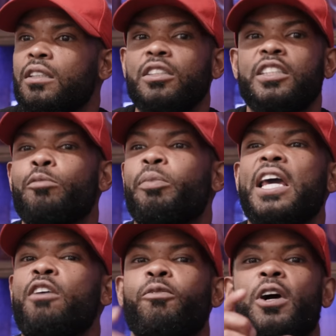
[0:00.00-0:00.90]
But you see
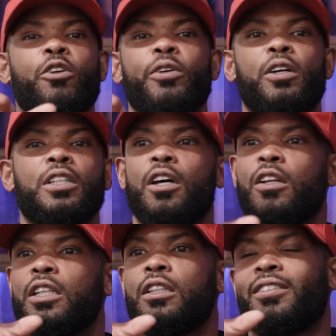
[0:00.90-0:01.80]
bare fuckery on
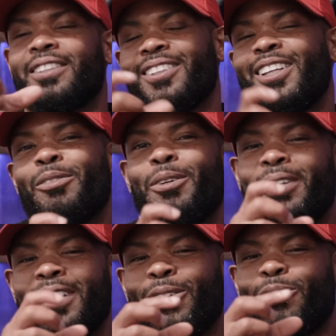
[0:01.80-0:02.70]
the I remember
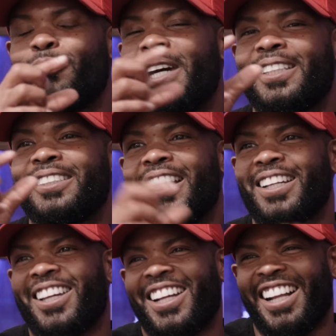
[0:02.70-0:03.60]
he had a fat
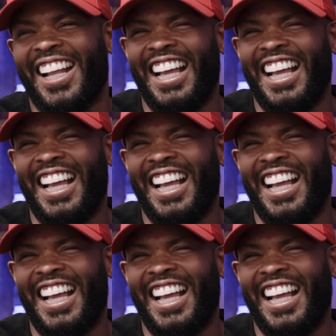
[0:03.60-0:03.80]
attack.